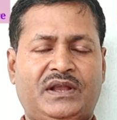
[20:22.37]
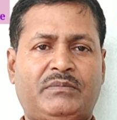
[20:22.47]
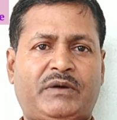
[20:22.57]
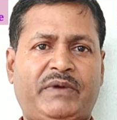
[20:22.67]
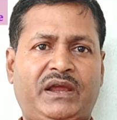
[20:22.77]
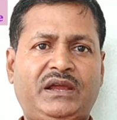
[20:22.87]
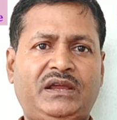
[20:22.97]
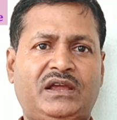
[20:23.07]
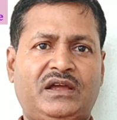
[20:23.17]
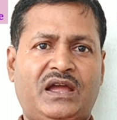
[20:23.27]
And number
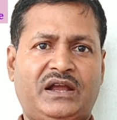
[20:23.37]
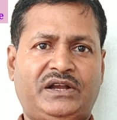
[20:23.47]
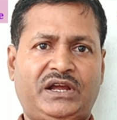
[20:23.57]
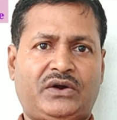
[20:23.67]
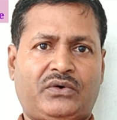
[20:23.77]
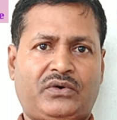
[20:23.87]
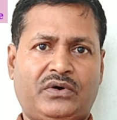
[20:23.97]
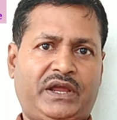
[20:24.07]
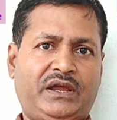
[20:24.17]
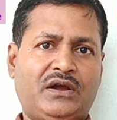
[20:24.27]
B, a
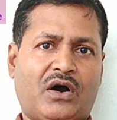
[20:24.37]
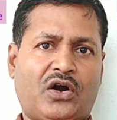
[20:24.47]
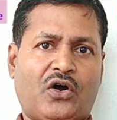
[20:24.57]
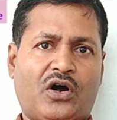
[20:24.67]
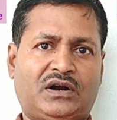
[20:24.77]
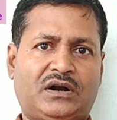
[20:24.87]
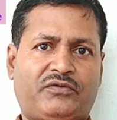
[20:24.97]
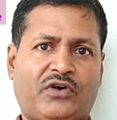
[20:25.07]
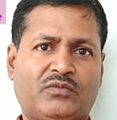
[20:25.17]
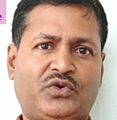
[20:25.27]
decree or
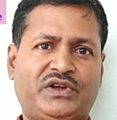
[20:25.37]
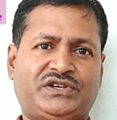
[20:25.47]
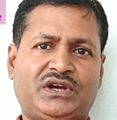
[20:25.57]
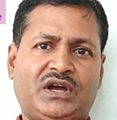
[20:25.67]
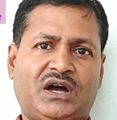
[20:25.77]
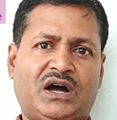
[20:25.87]
order from which